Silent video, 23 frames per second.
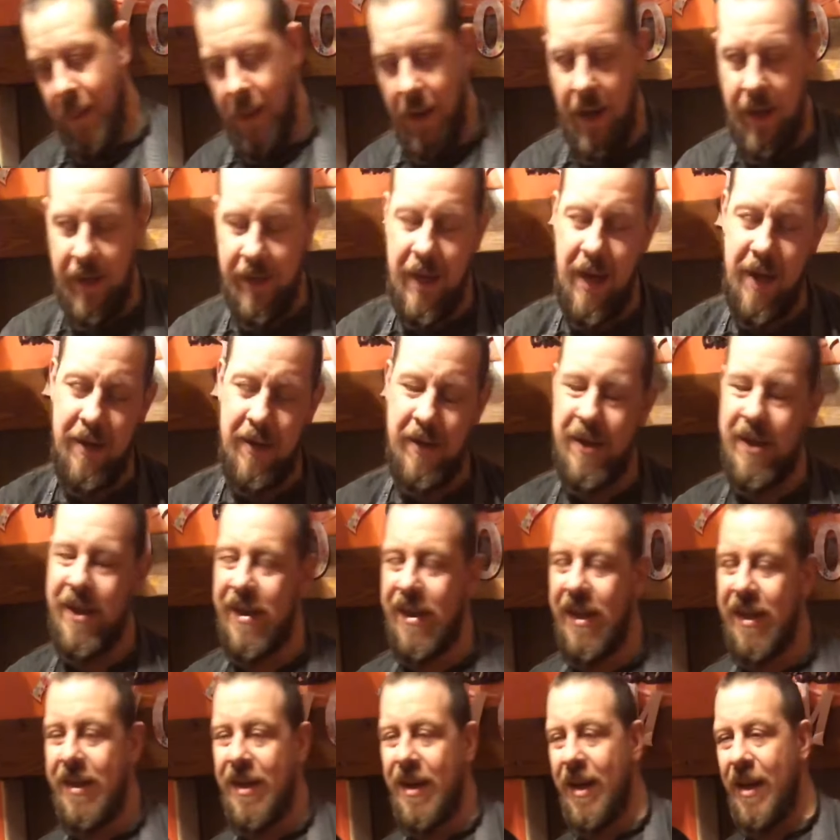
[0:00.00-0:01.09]
again, this
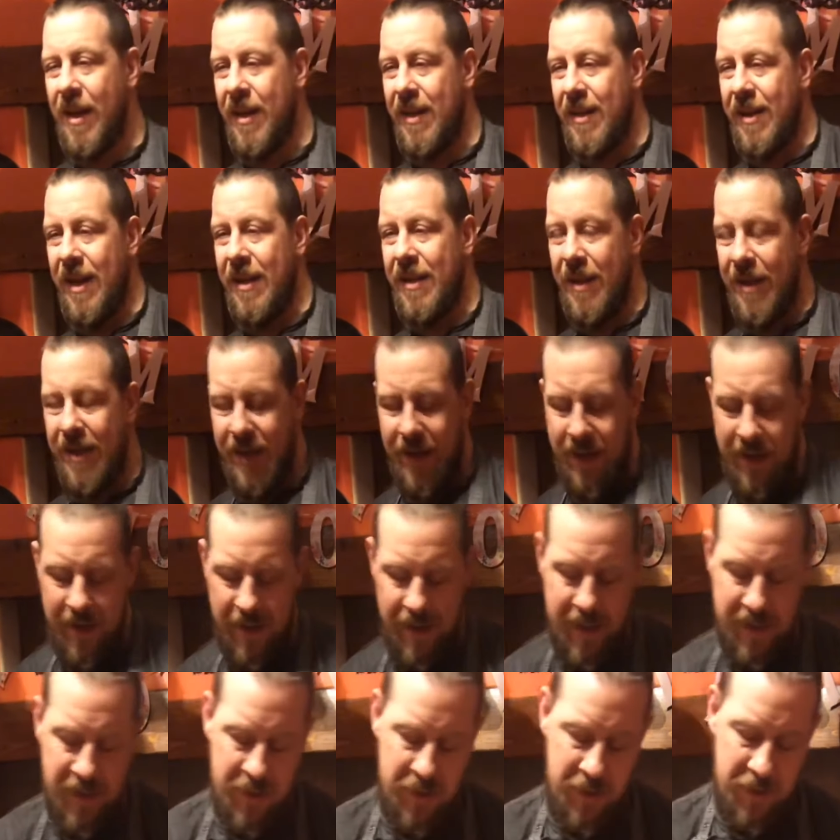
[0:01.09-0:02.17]
isn't a necessity,
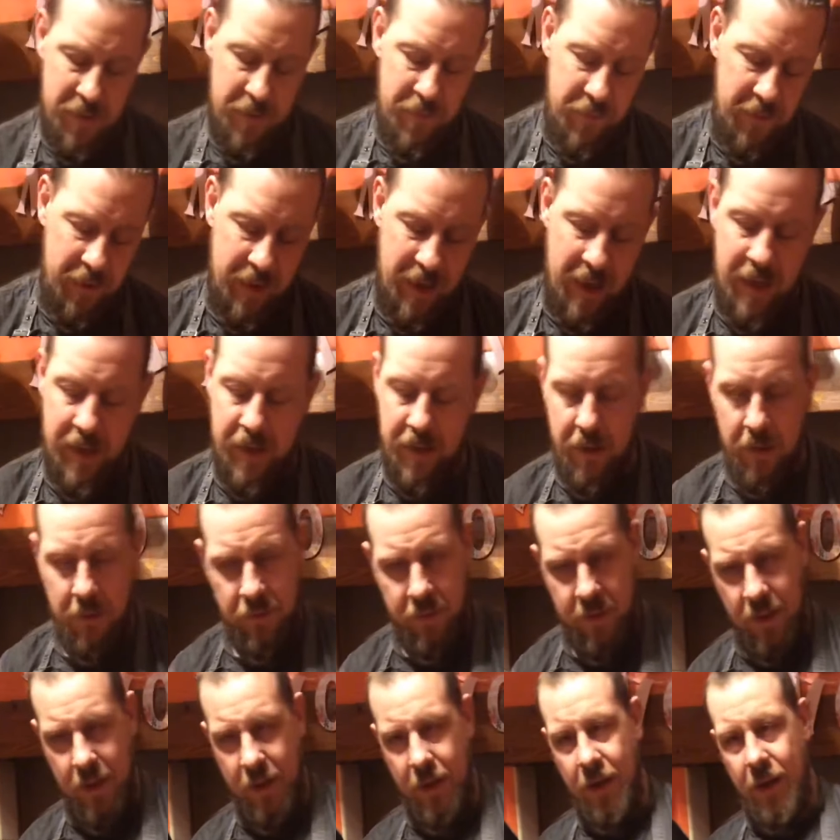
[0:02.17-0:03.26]
it's just something that I use
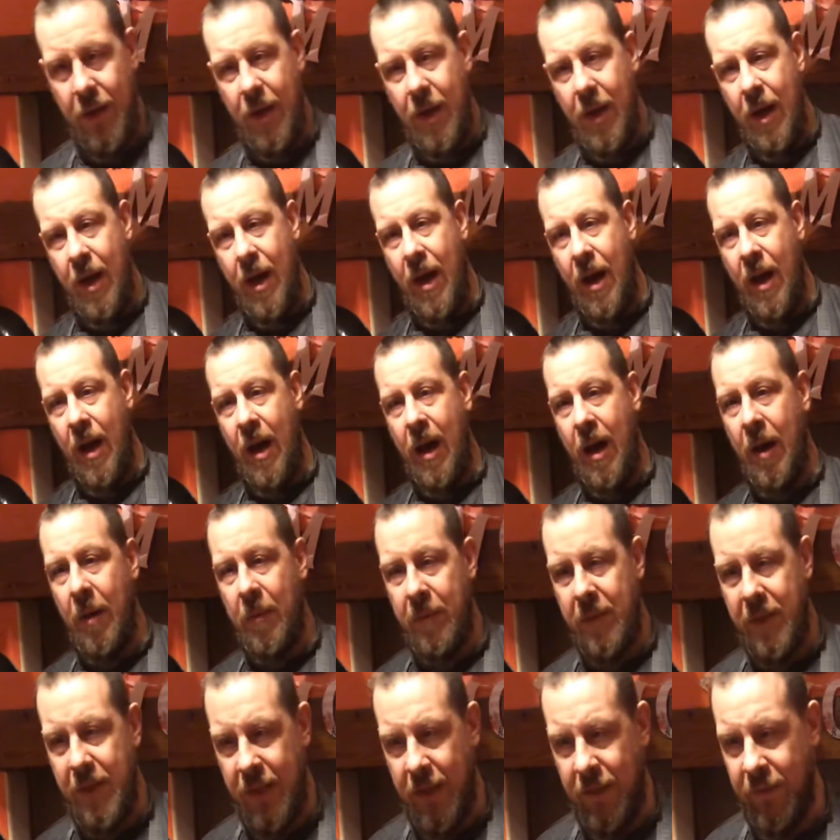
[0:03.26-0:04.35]

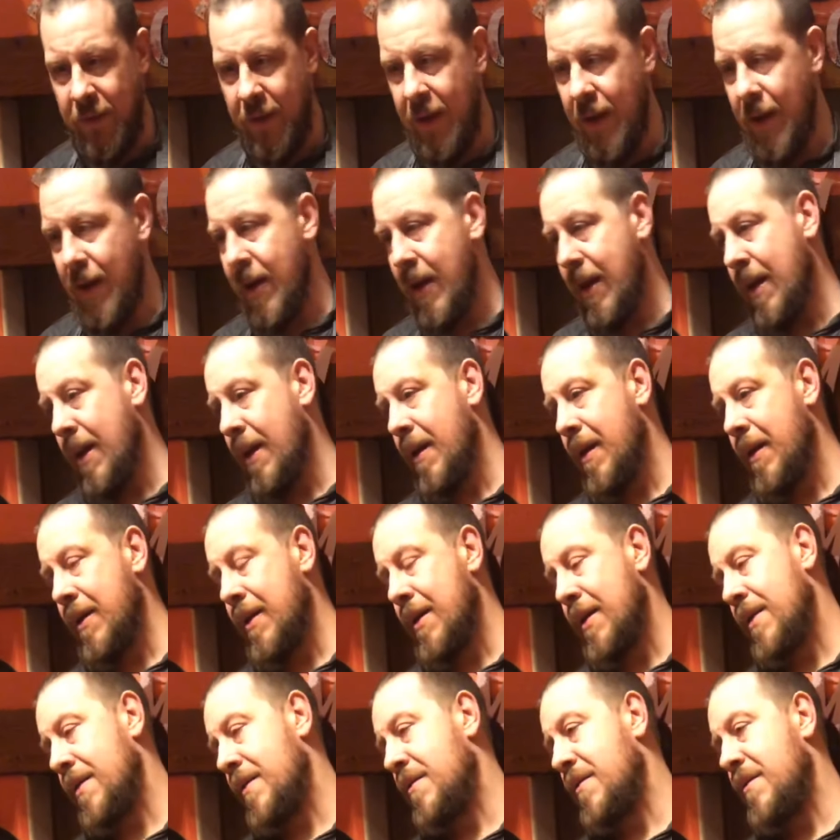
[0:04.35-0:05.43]
to give it
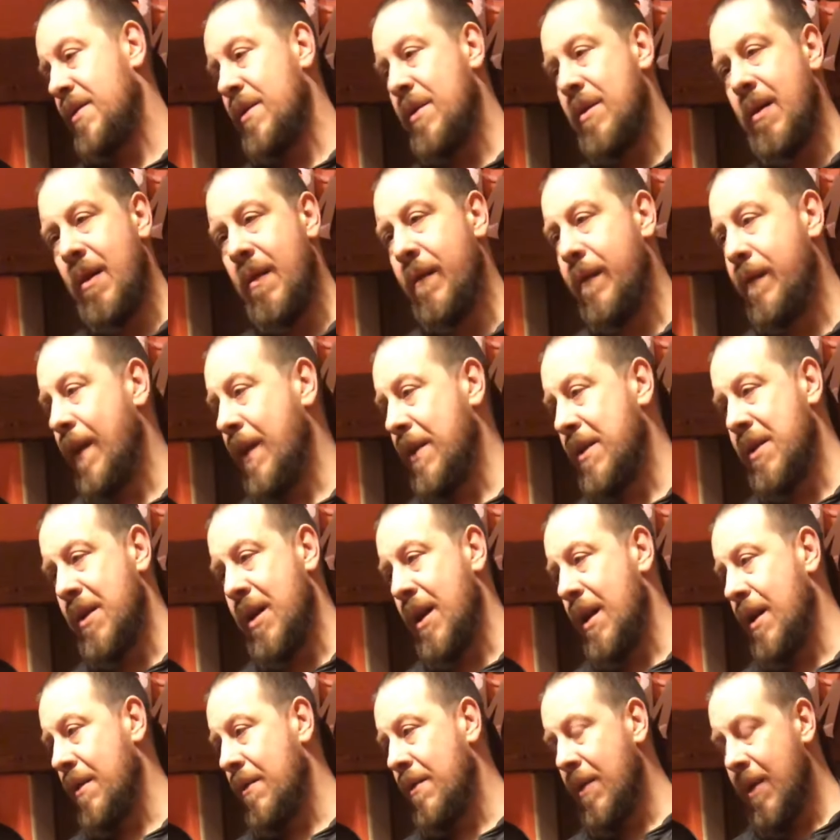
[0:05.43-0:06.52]
just a
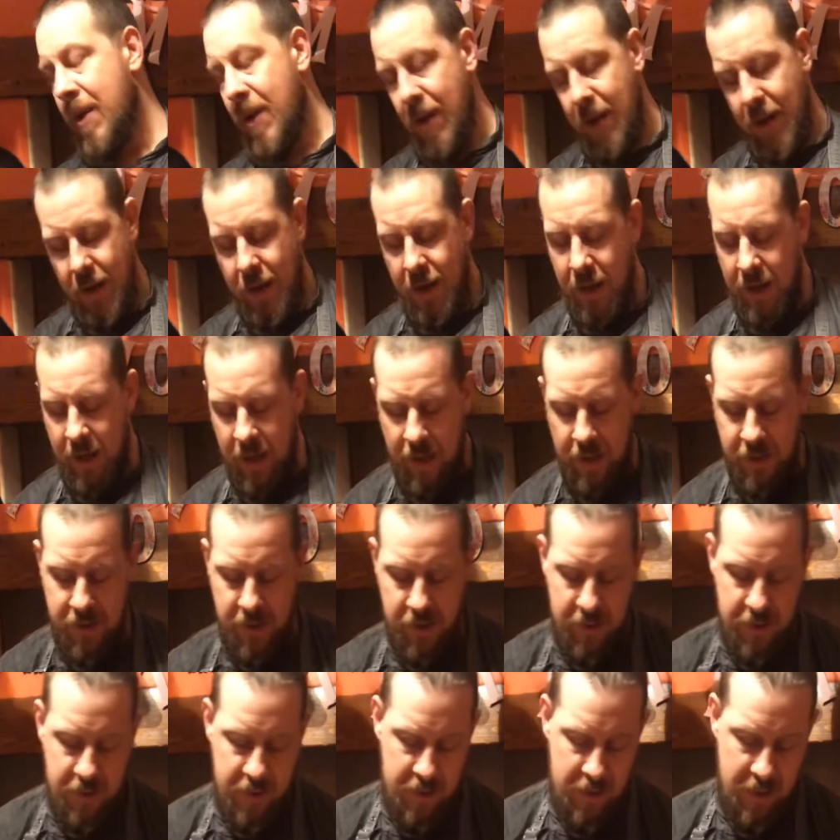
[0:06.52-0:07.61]
fattening
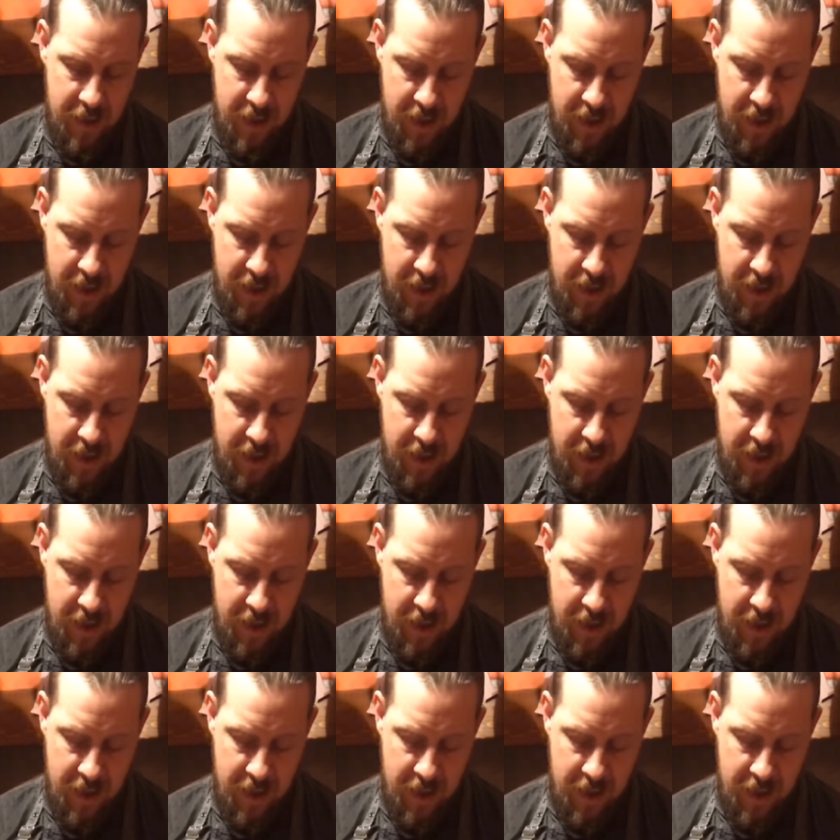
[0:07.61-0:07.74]
agent.